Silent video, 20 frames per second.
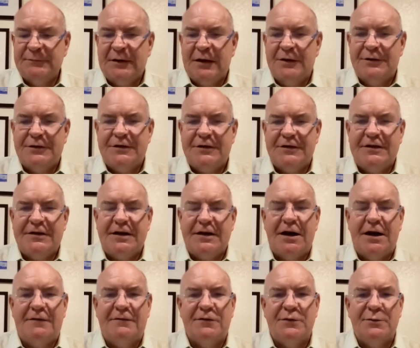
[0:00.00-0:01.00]
So this is the
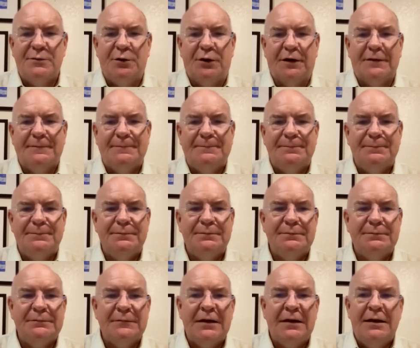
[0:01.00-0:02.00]
cover of the book,
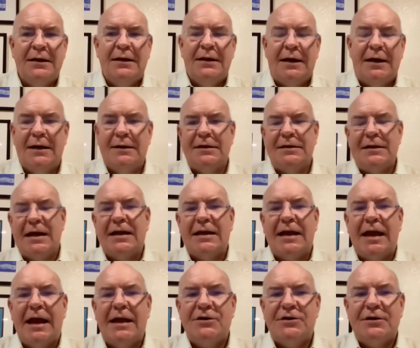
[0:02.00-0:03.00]
and the
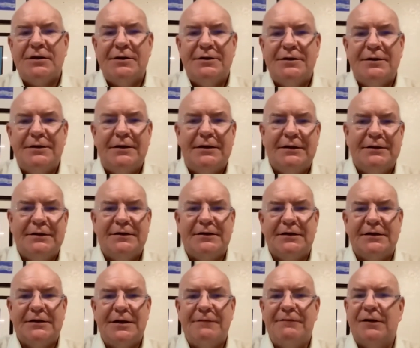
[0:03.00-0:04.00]
dedication is
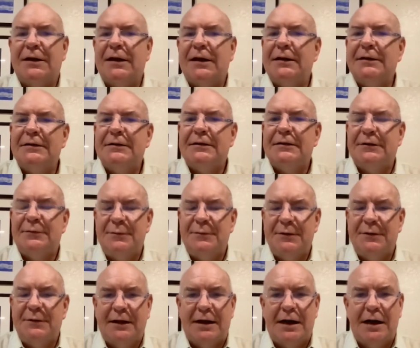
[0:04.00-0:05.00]
significant to
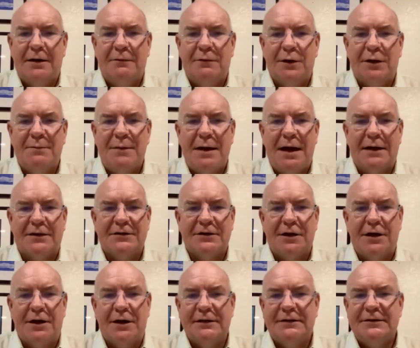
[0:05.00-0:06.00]
me, and I want to pass it
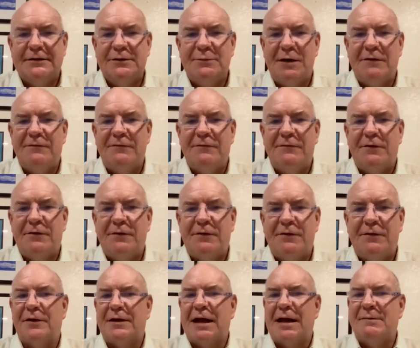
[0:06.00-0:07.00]
on. It's to my father,
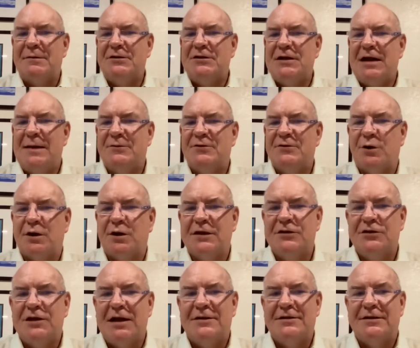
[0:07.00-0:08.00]
Captain James Odin
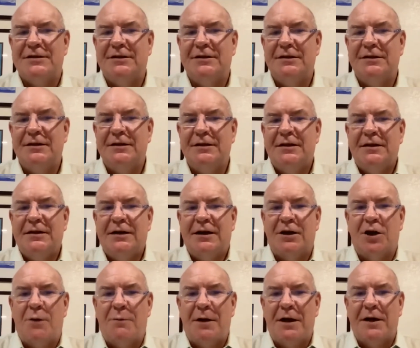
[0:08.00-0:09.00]
Jensen, and
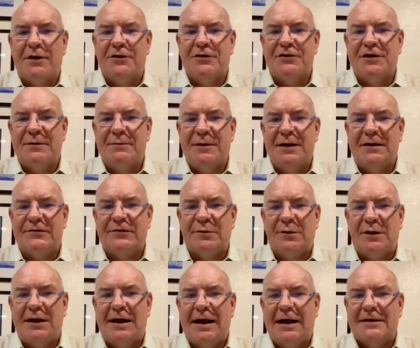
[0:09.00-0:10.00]
all my other shipmates from
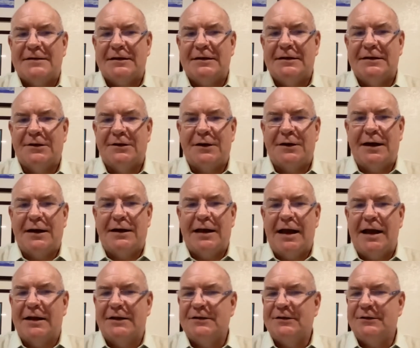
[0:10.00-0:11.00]
Alaska and the Great
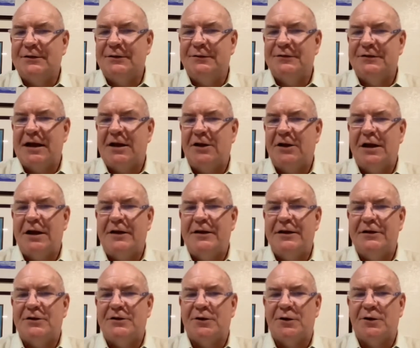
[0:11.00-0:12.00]
Lakes who sailed on
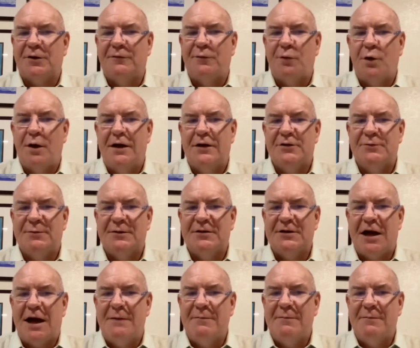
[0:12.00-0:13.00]
the eternal voyage, but
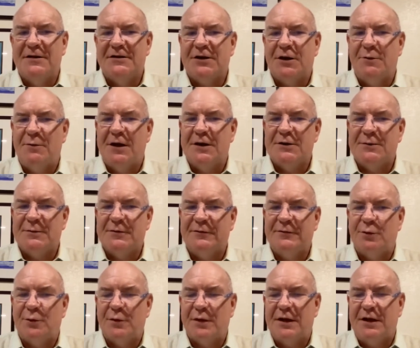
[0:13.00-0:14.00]
taught me so much
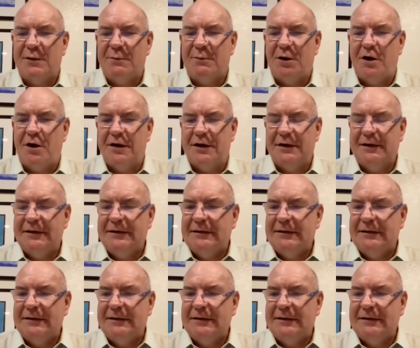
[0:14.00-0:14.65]
before they departed.